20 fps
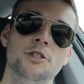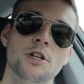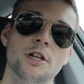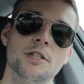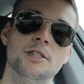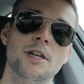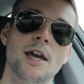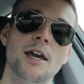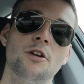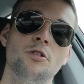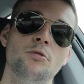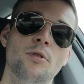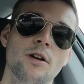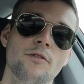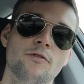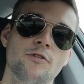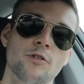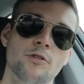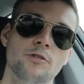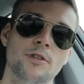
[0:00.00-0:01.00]
just take
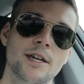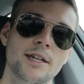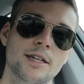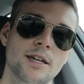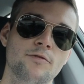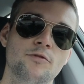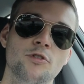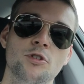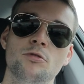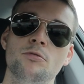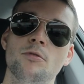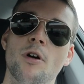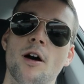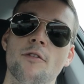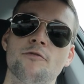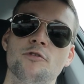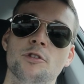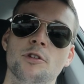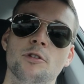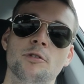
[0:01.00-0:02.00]
whoever they give you.
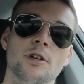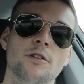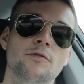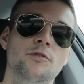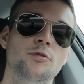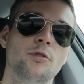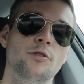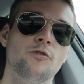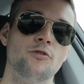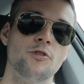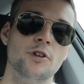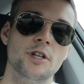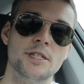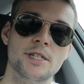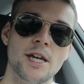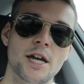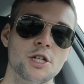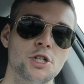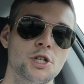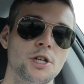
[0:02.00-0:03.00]
Often they'll give you a free
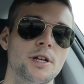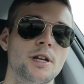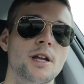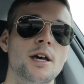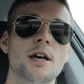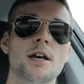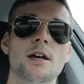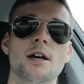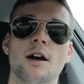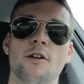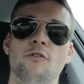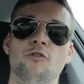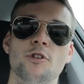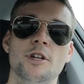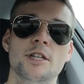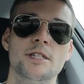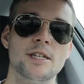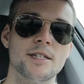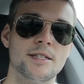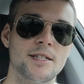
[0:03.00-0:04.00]
session, a
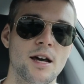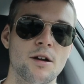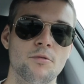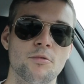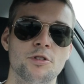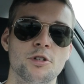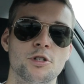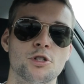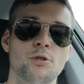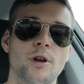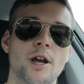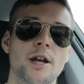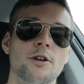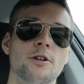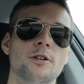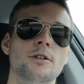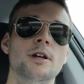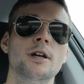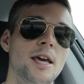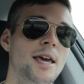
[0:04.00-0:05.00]
free sit down with the
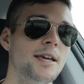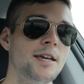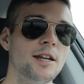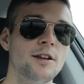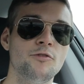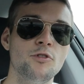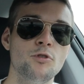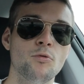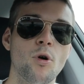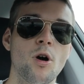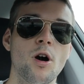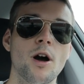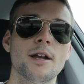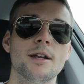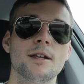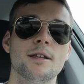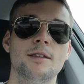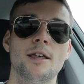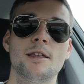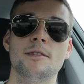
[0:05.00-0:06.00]
trainer. Take it if you
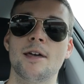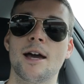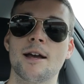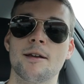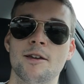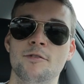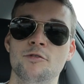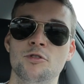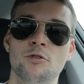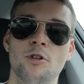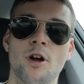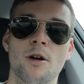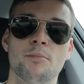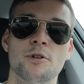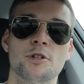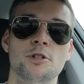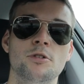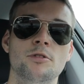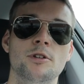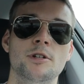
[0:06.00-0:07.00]
want, and then that gives you an
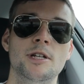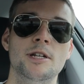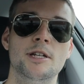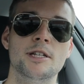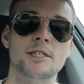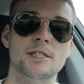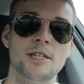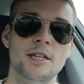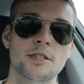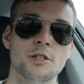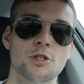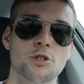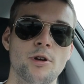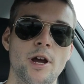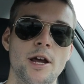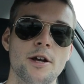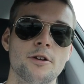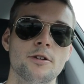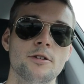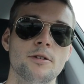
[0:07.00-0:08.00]
opportunity to see the
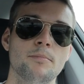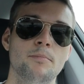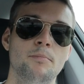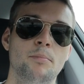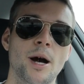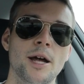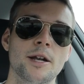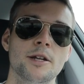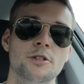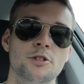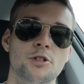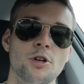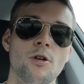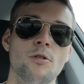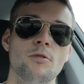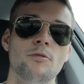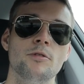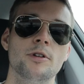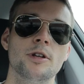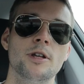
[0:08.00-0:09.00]
trainer, but
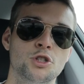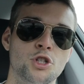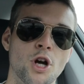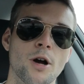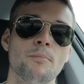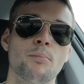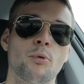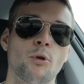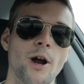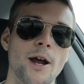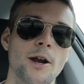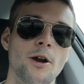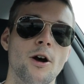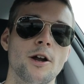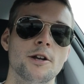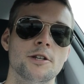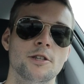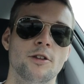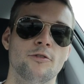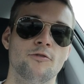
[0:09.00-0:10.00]
don't jump right
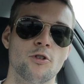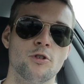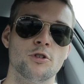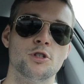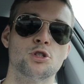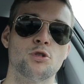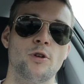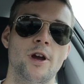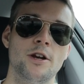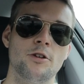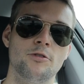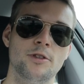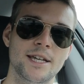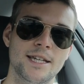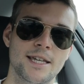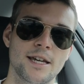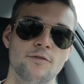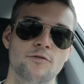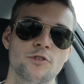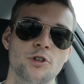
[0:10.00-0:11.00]
onto the first trainer they
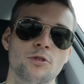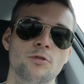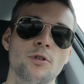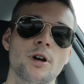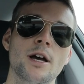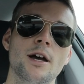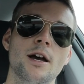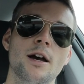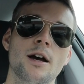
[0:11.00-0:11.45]
give you.